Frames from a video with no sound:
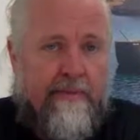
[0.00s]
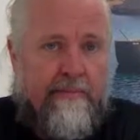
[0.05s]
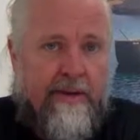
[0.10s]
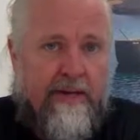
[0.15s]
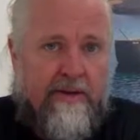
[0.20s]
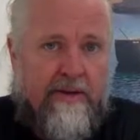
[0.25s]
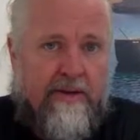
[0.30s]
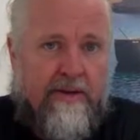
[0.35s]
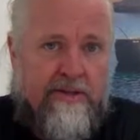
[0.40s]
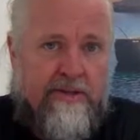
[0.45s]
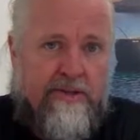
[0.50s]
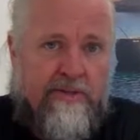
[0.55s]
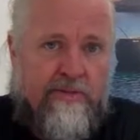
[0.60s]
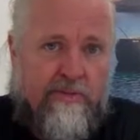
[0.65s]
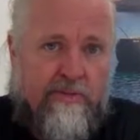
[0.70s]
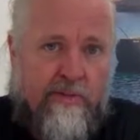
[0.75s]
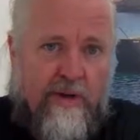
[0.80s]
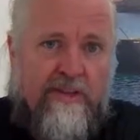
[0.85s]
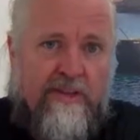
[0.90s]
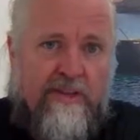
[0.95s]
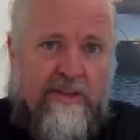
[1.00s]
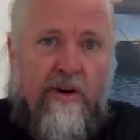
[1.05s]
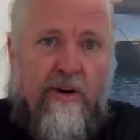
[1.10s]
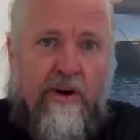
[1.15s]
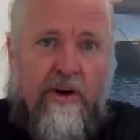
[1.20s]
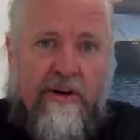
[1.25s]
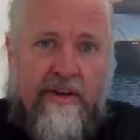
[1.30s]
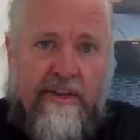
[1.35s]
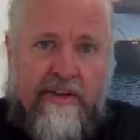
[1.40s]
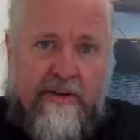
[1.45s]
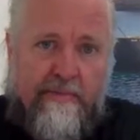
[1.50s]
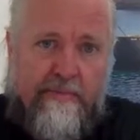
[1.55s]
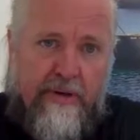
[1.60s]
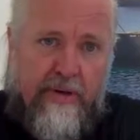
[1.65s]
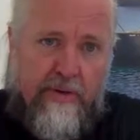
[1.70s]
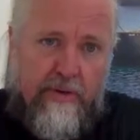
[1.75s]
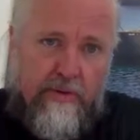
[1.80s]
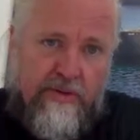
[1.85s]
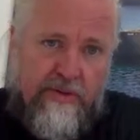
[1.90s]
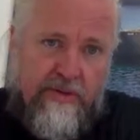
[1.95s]
because when you are in a
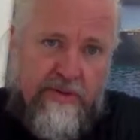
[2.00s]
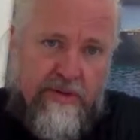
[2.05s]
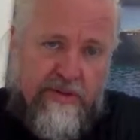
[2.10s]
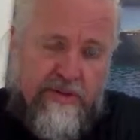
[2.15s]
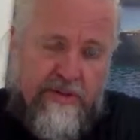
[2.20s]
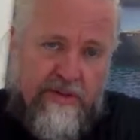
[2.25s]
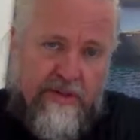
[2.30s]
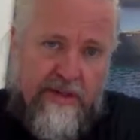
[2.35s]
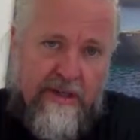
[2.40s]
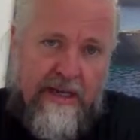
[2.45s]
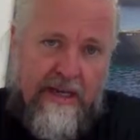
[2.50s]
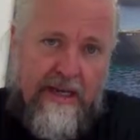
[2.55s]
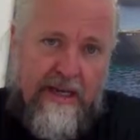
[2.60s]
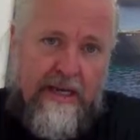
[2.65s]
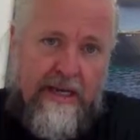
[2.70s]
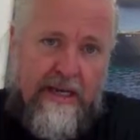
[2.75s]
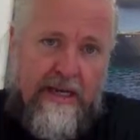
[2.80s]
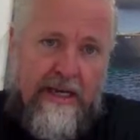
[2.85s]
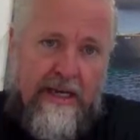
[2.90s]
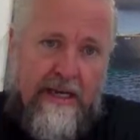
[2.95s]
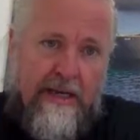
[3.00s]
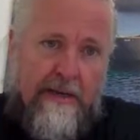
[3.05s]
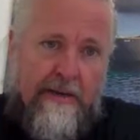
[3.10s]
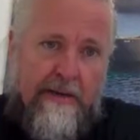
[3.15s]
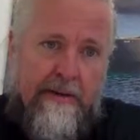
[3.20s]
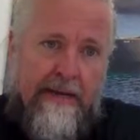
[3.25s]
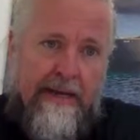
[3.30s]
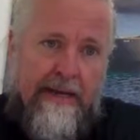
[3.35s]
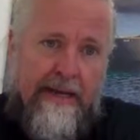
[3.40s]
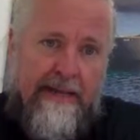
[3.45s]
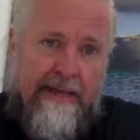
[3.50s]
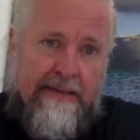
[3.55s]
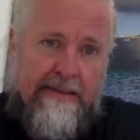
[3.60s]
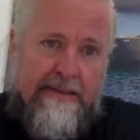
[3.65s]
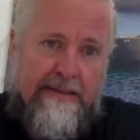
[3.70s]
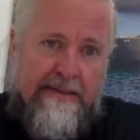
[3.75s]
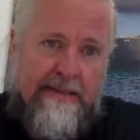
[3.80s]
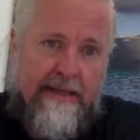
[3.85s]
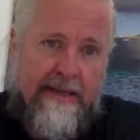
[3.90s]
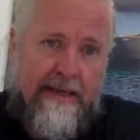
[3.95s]
boat,
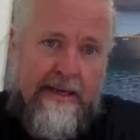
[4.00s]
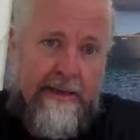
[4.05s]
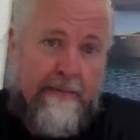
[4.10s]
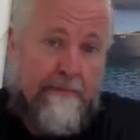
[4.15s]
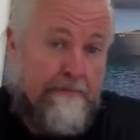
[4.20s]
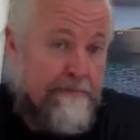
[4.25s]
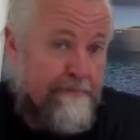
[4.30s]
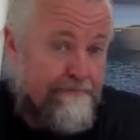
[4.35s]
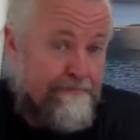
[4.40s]
it's the